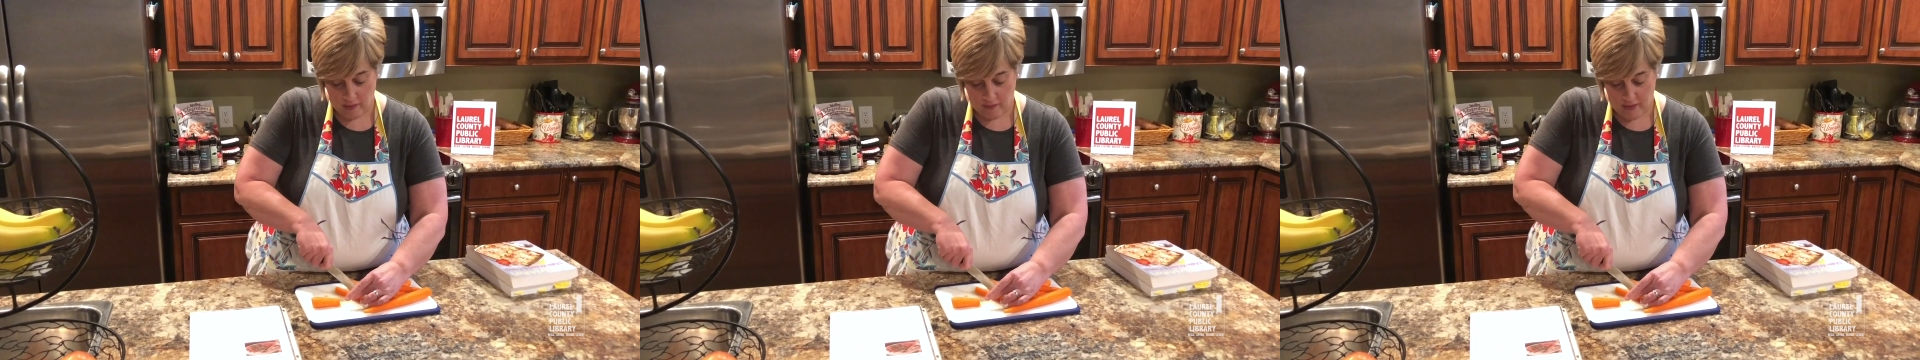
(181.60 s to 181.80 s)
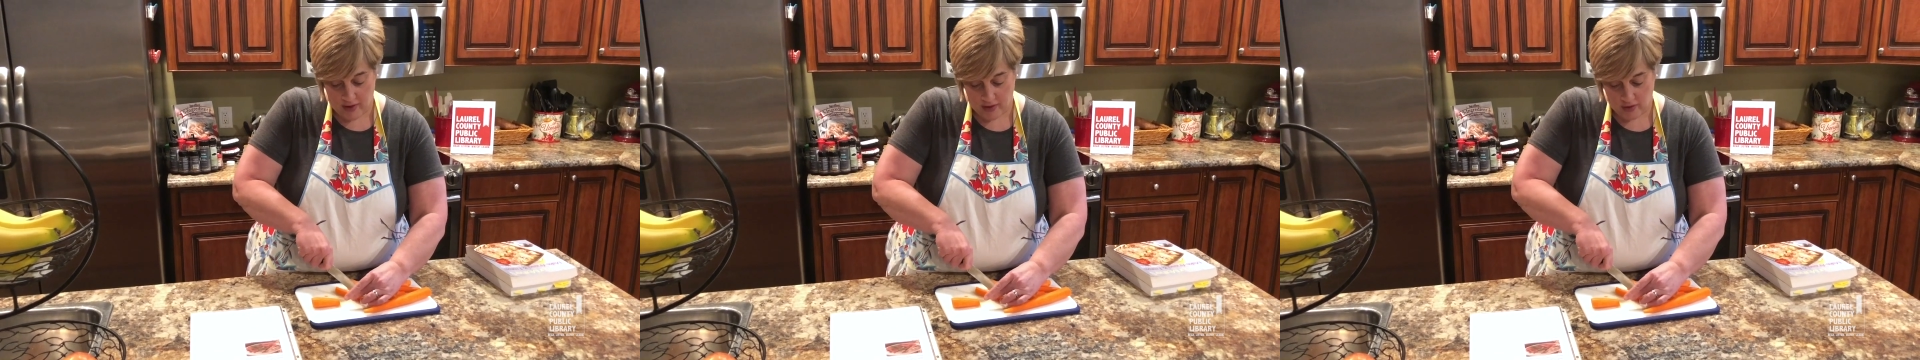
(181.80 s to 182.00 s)

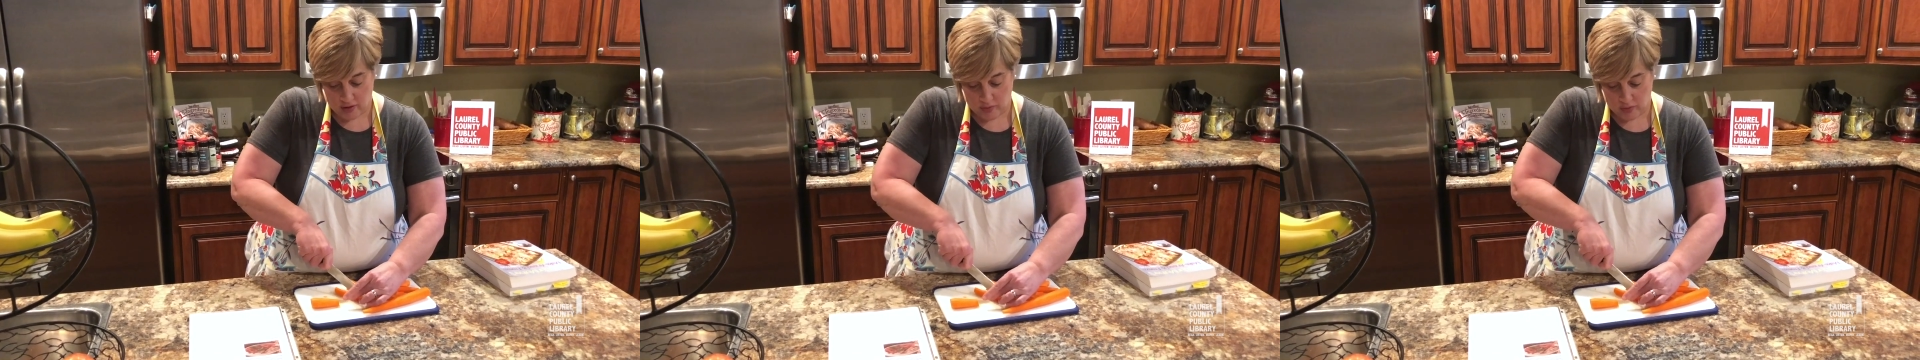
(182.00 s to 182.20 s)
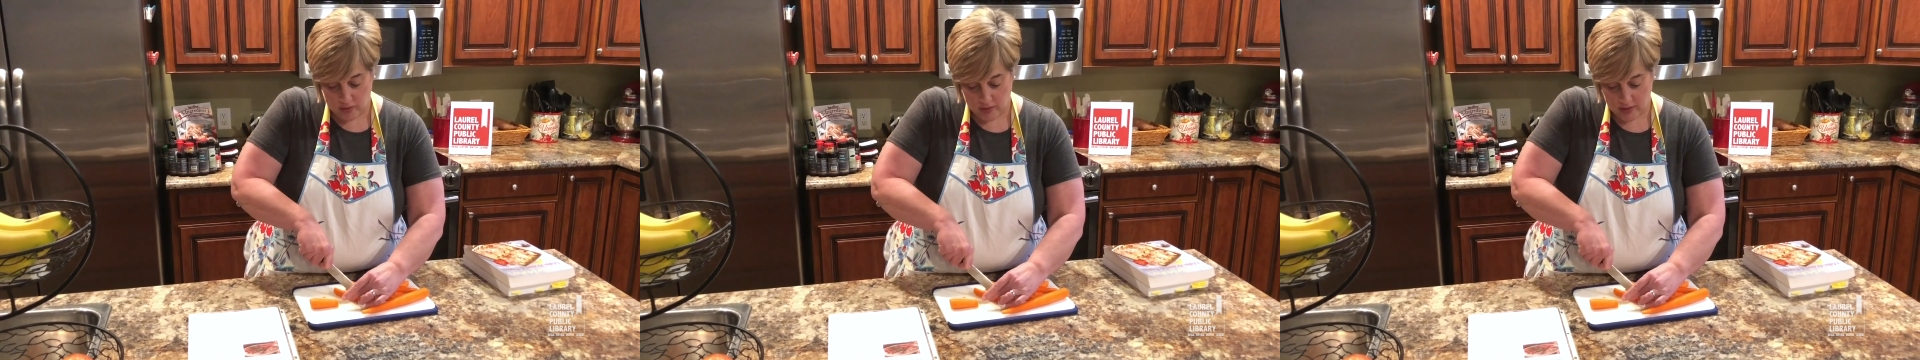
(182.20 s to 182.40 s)

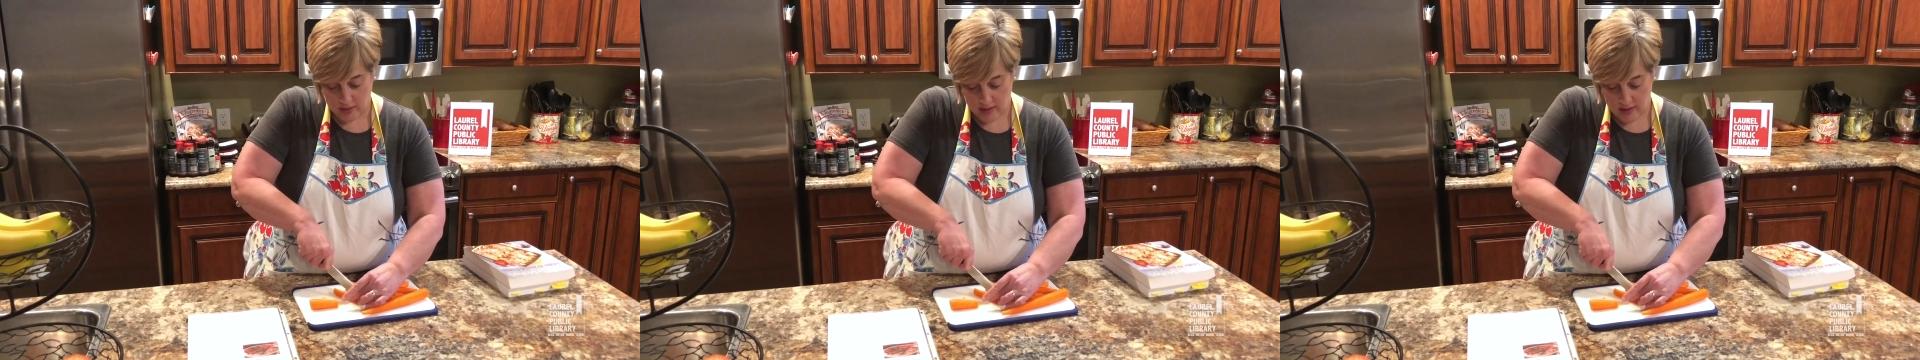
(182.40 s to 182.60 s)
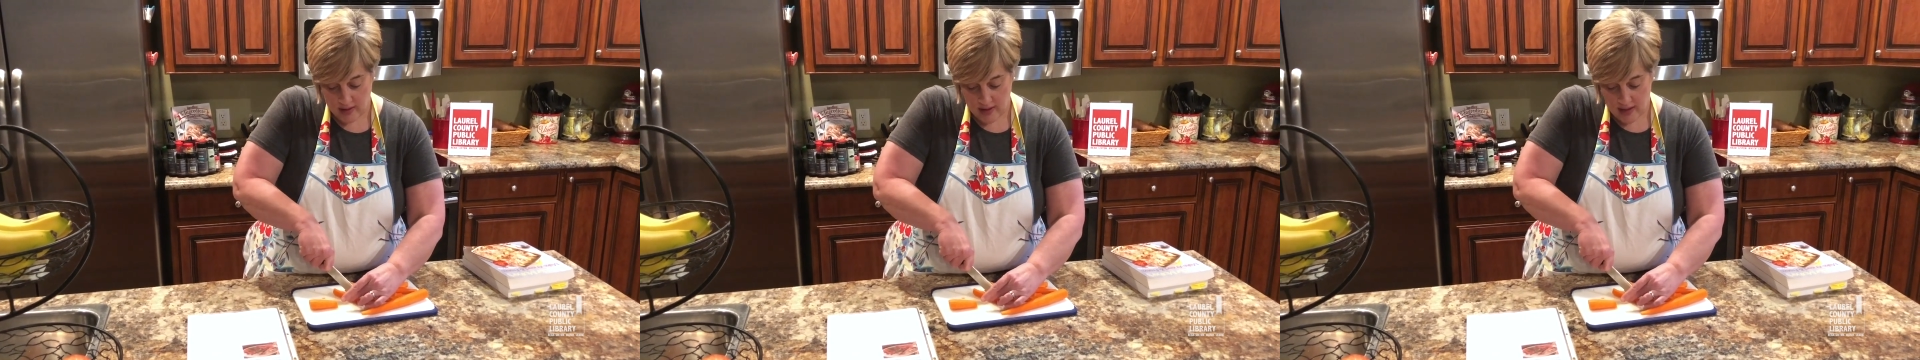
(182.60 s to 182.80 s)
vegetables.
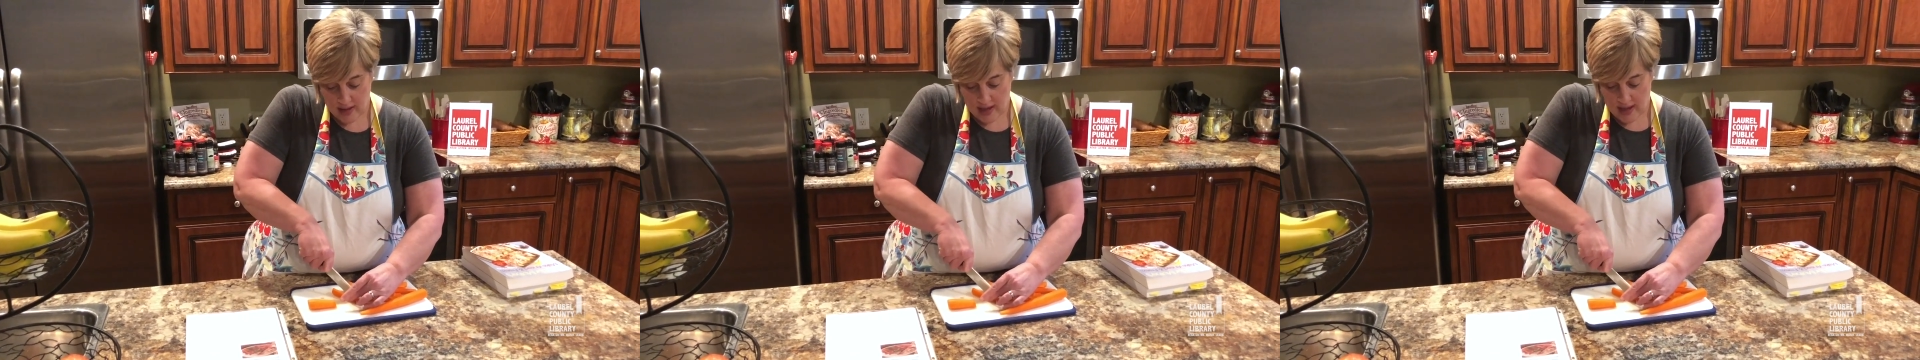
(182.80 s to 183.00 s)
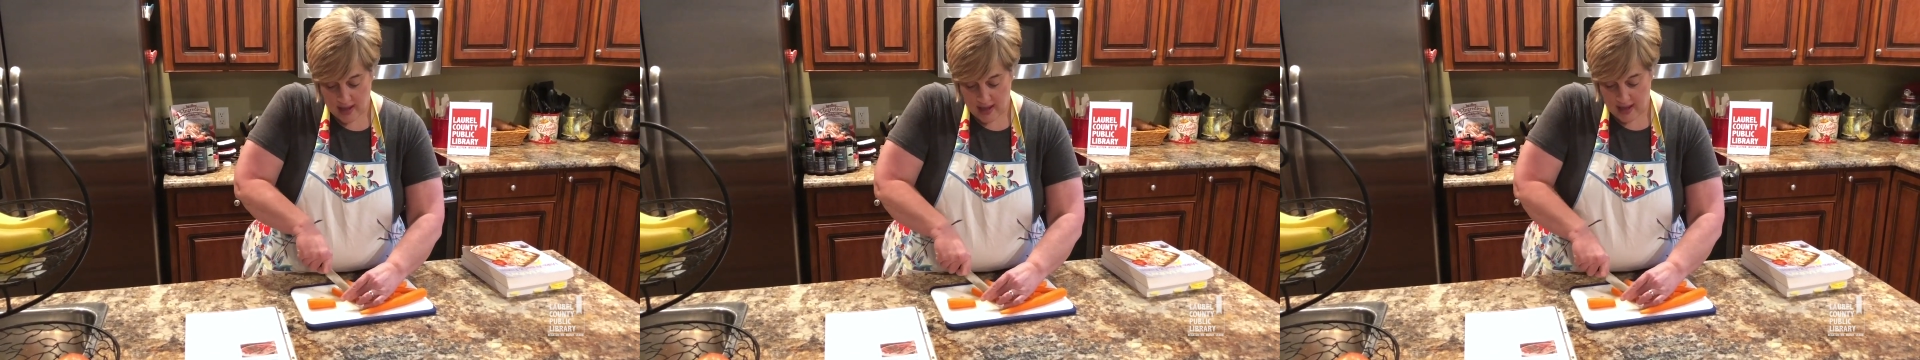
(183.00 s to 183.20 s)

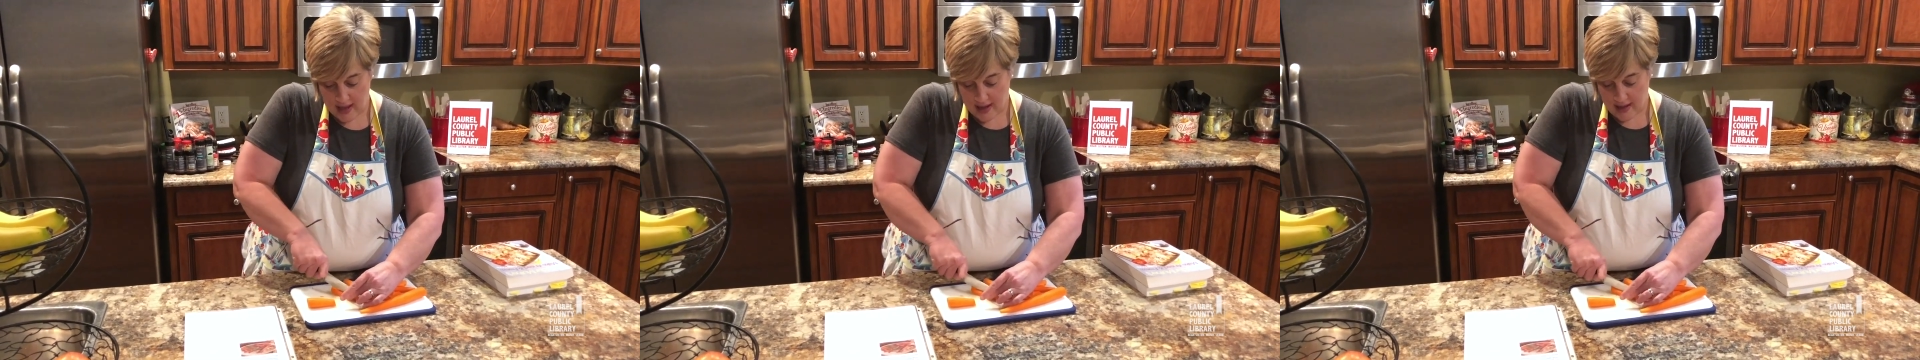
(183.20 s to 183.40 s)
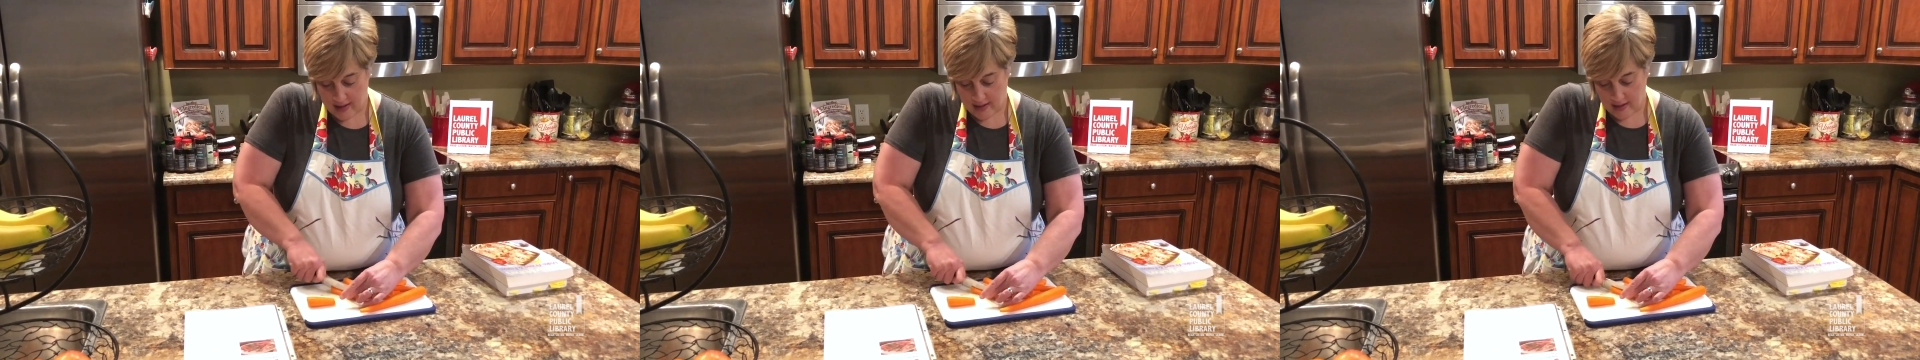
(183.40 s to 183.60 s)

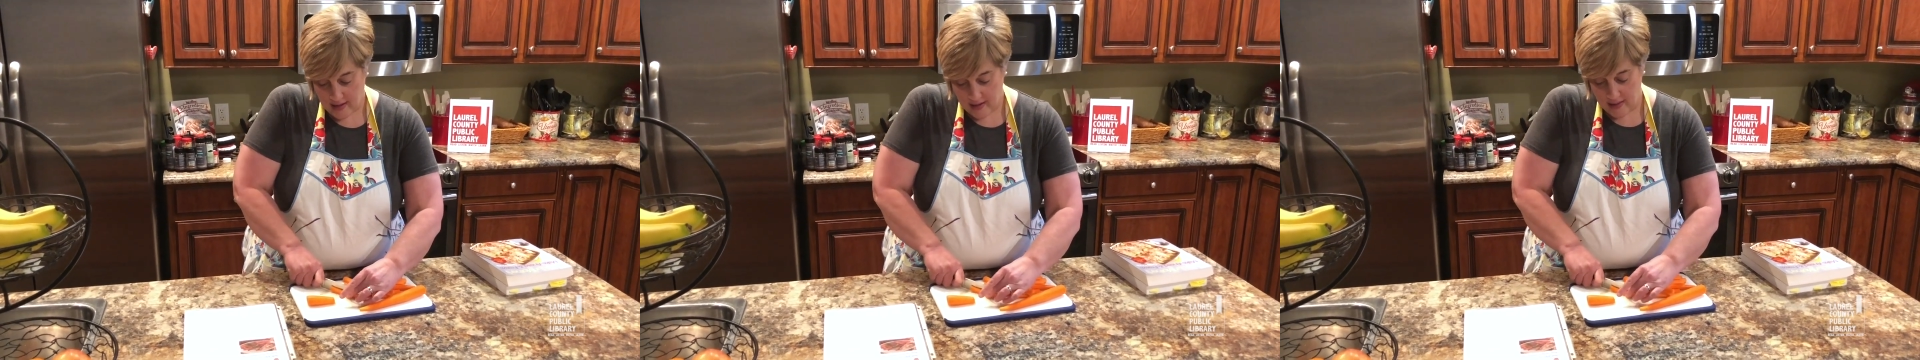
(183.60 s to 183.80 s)
And